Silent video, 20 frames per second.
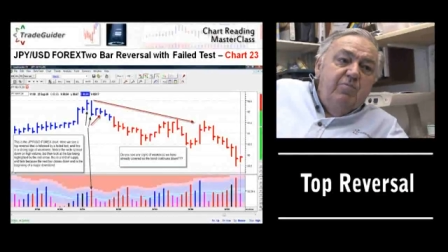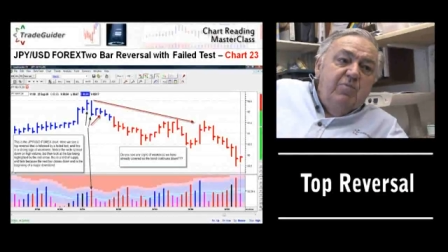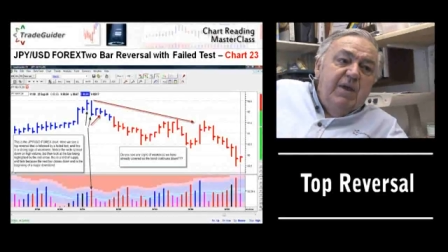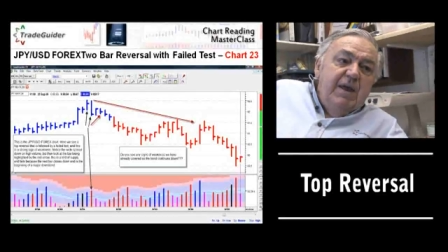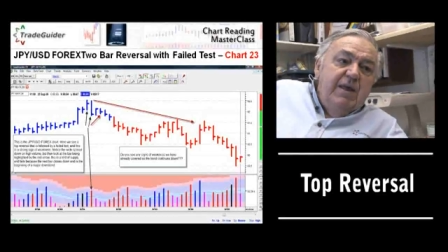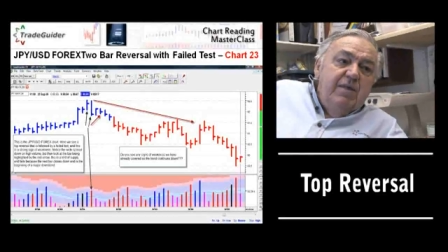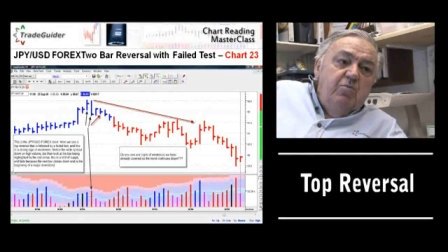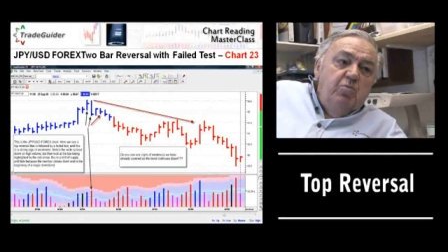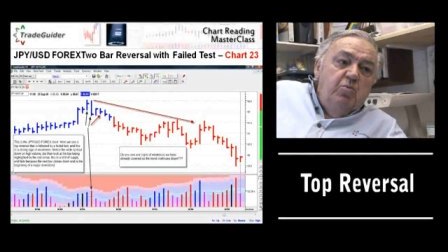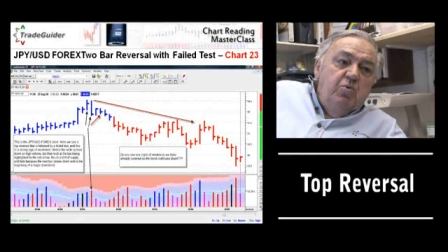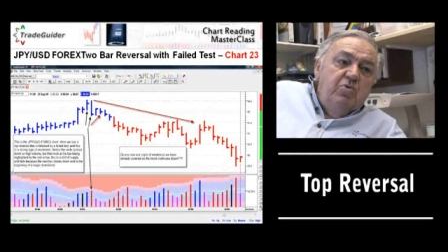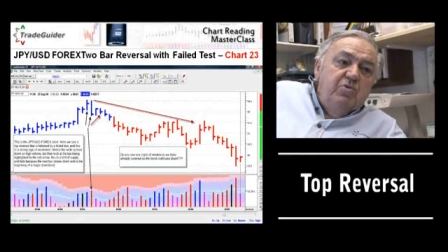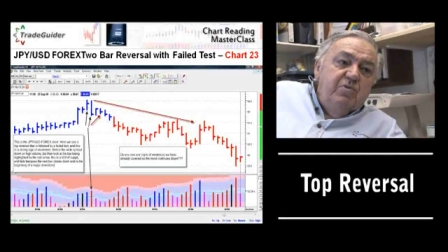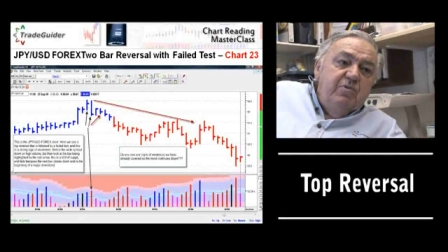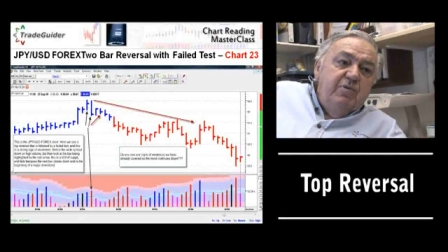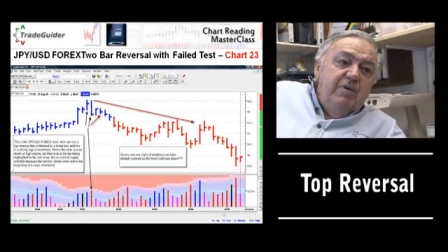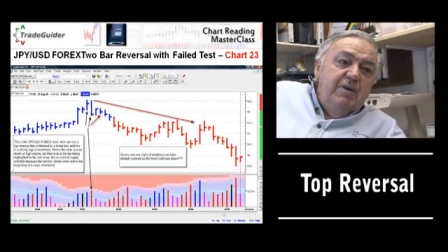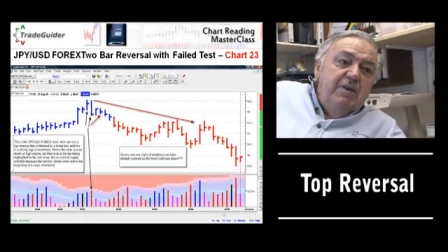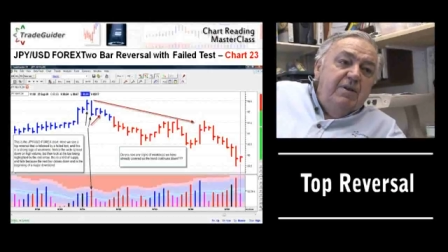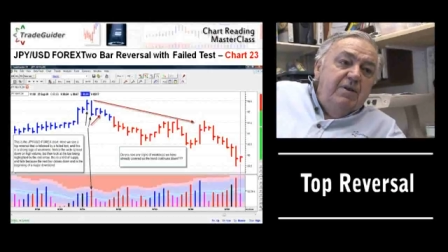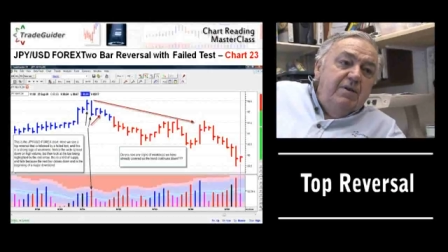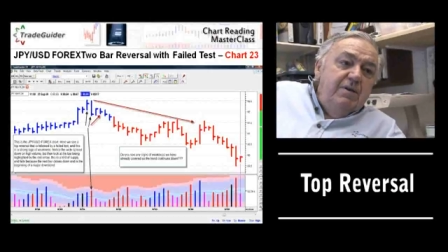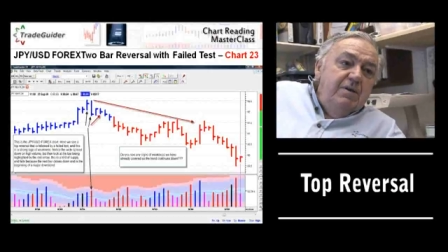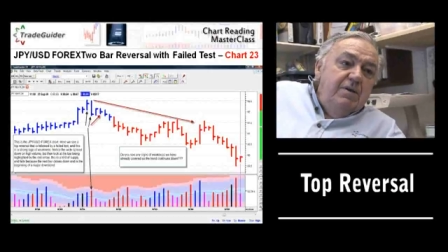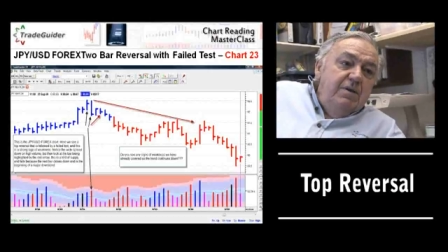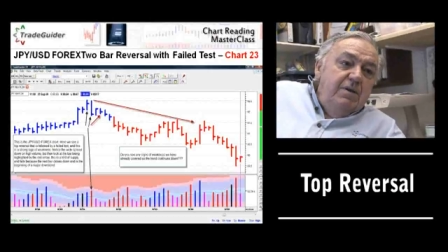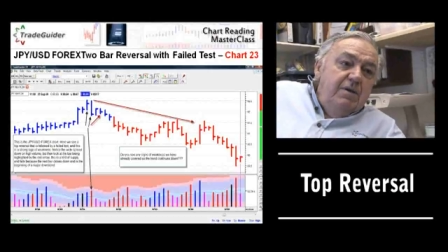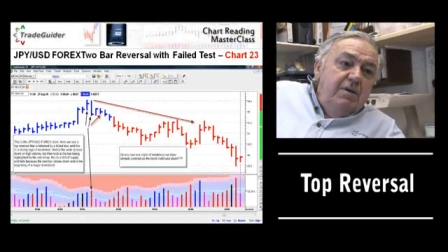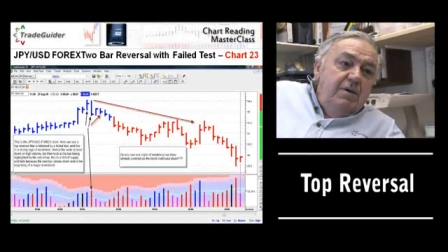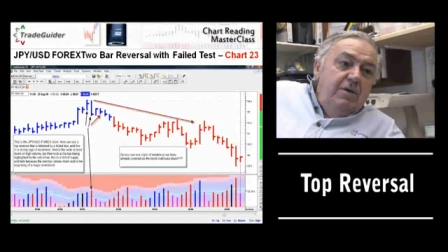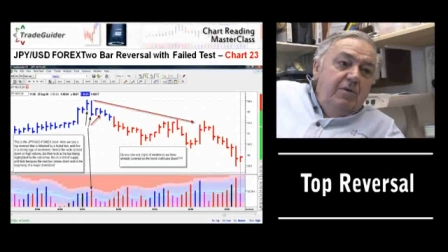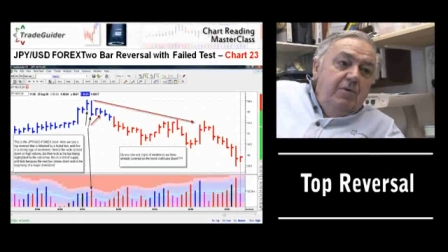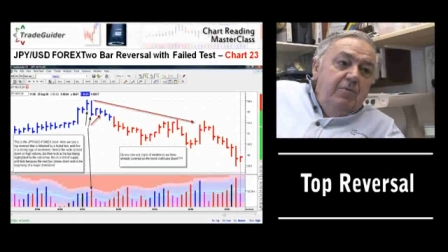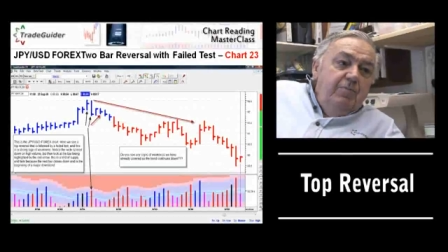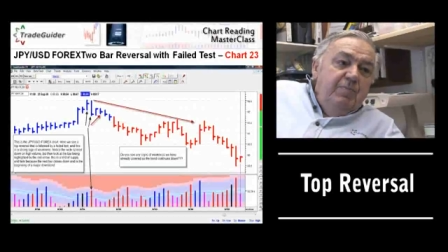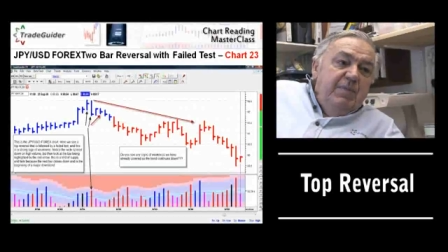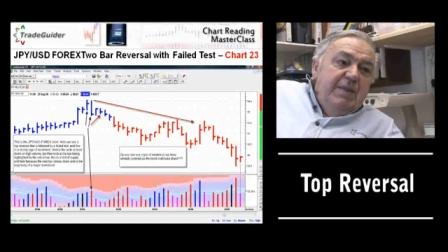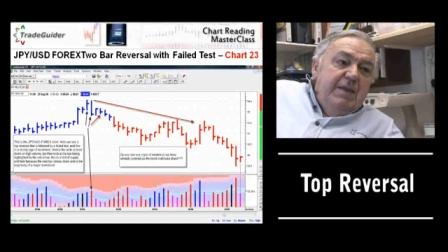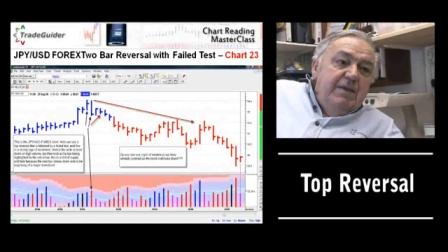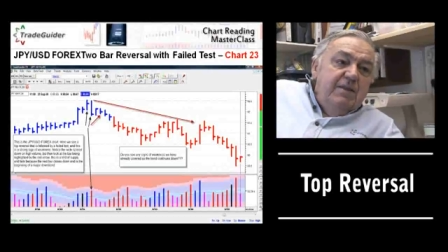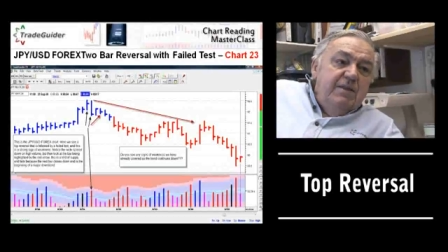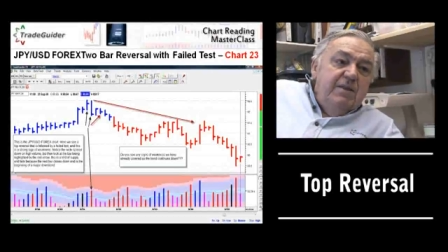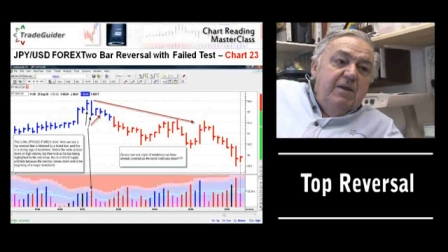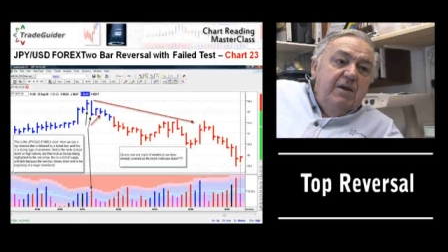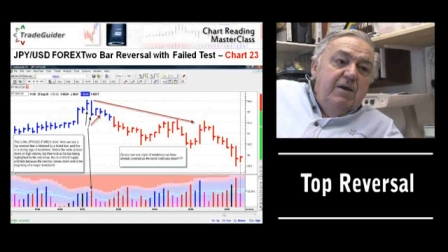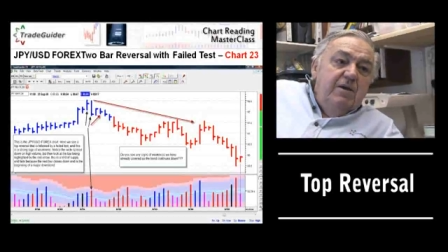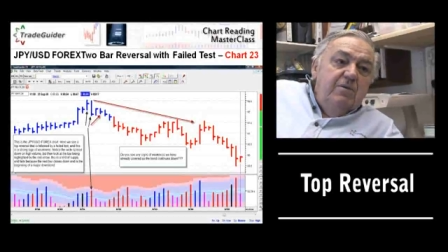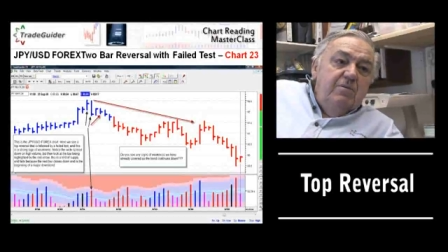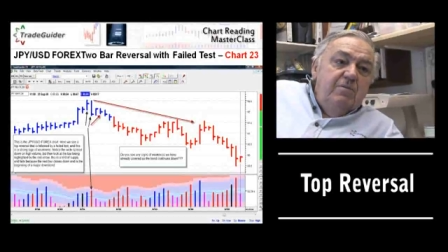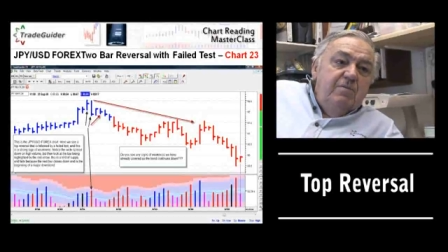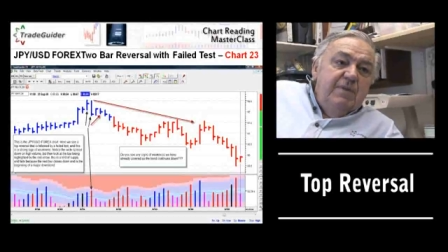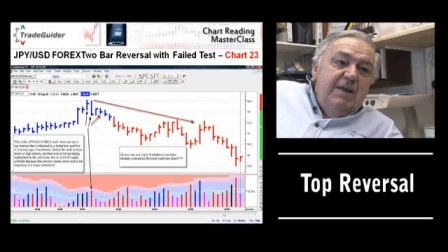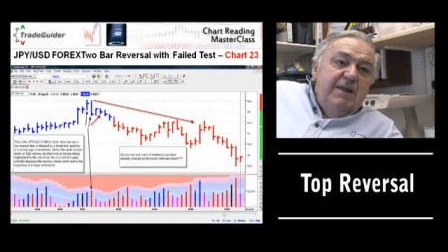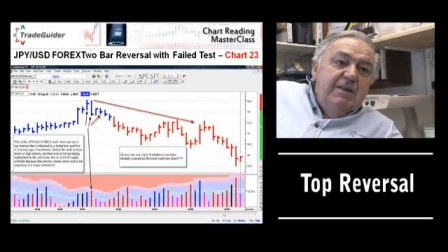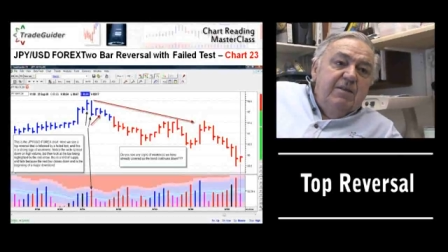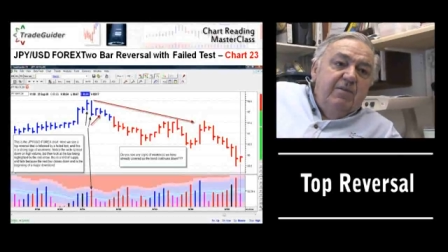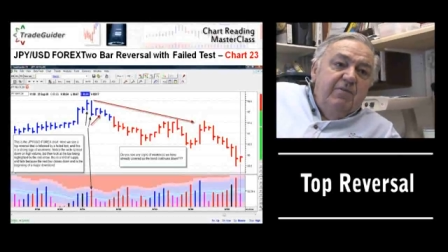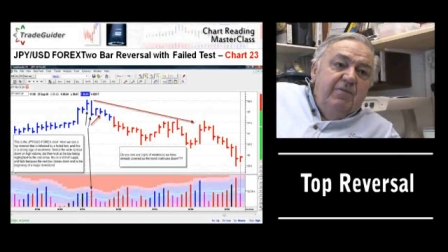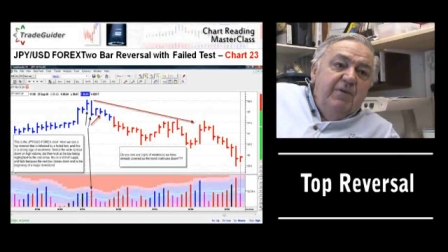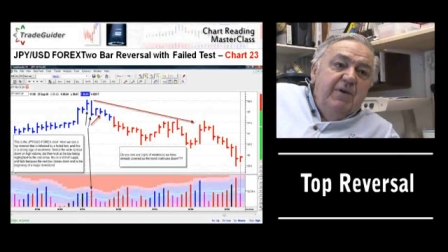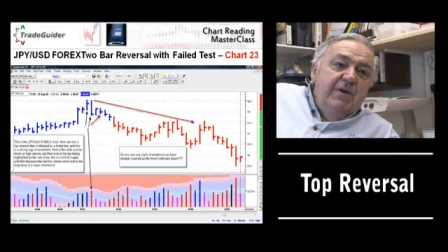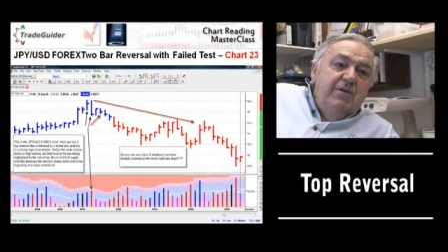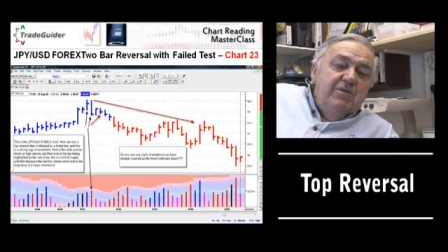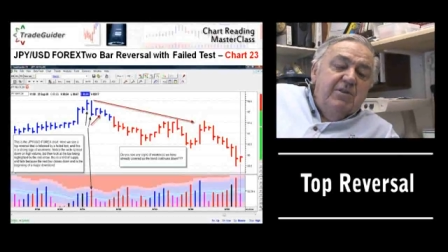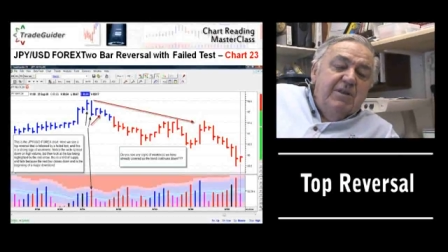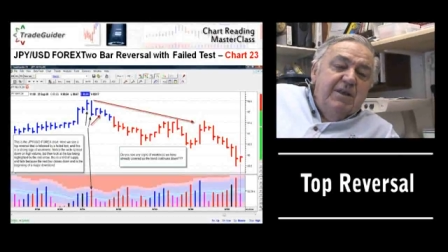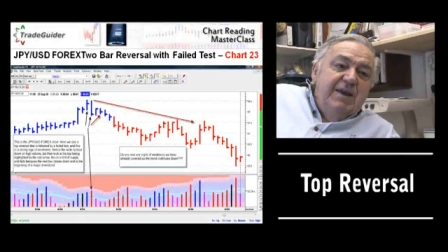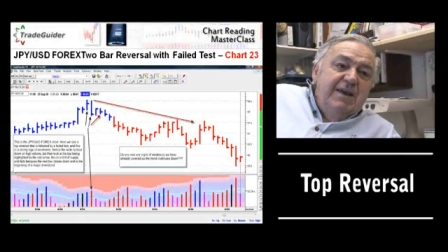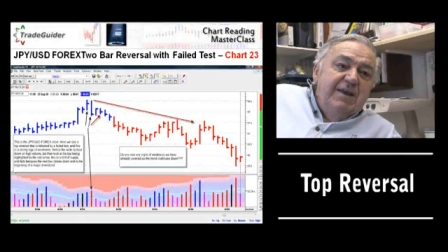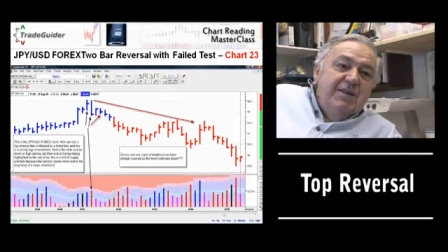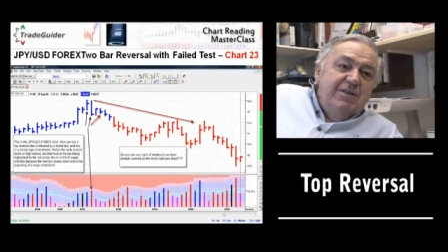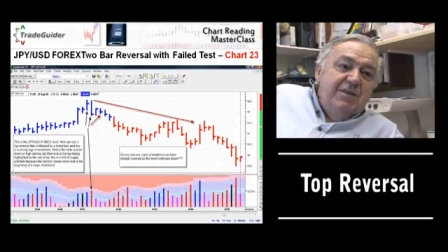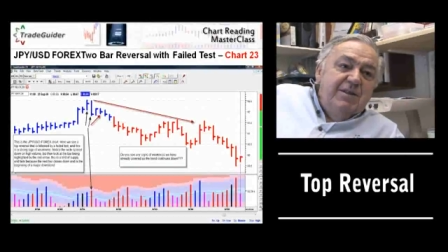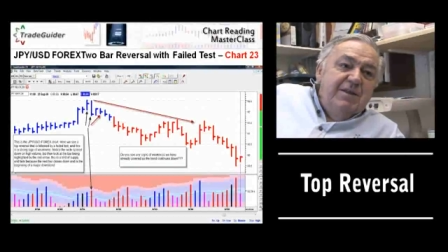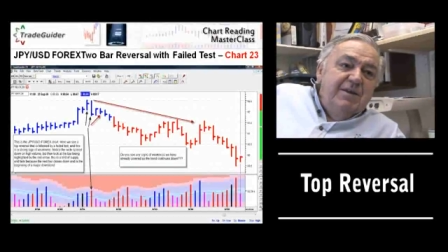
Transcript: take the water in. So that's a failed test.